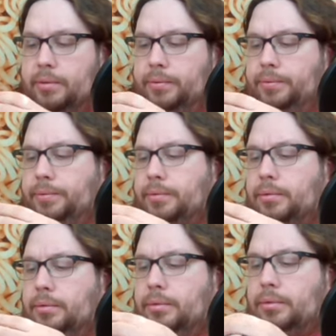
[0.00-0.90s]

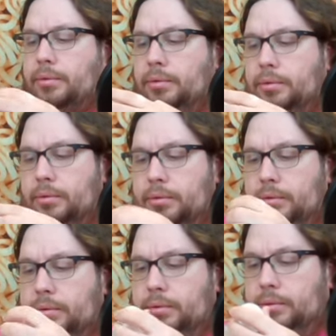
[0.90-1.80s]

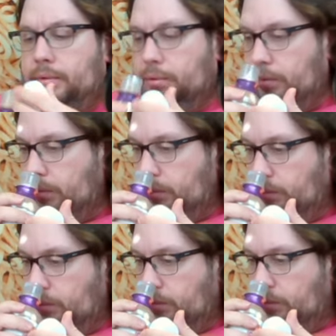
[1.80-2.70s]

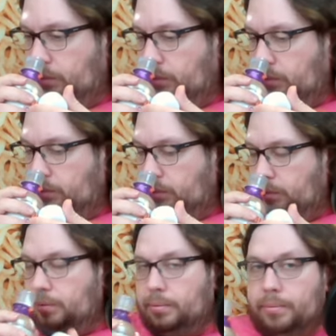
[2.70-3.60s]

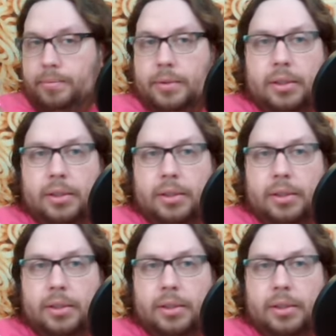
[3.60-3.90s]
(silence)